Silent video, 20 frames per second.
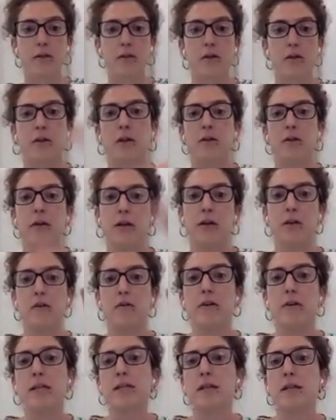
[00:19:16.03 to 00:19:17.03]
So the
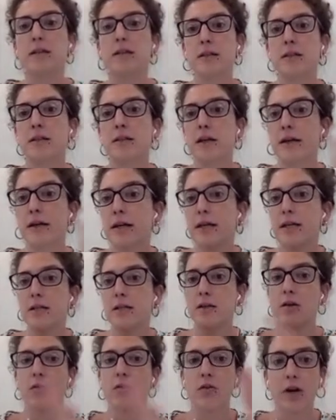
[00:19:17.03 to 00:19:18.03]
biodiversity there is
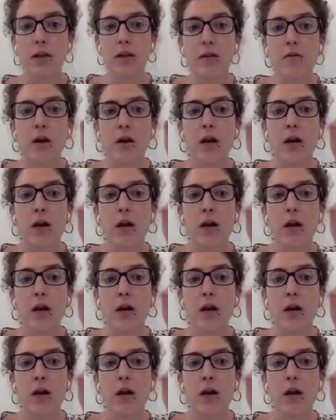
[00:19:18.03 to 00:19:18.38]
incredible.